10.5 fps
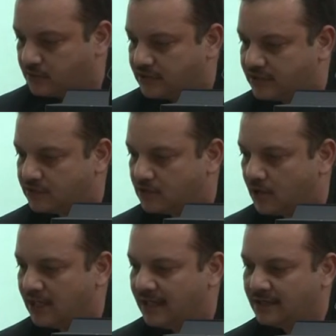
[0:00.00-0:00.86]
this is
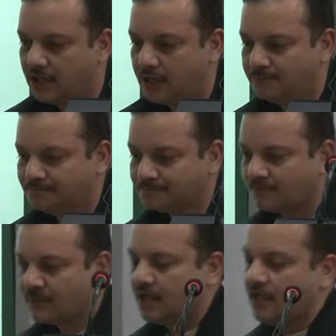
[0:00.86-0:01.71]
all.
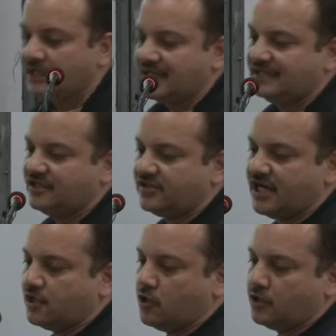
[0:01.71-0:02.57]
Then the
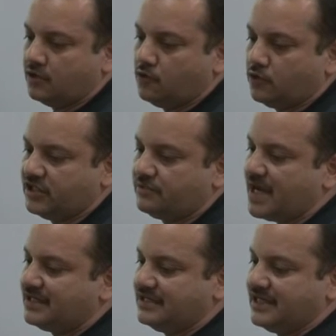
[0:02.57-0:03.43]
state road
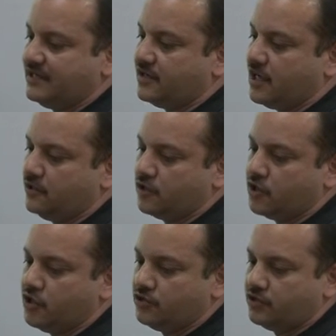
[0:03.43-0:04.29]
dispatch center and the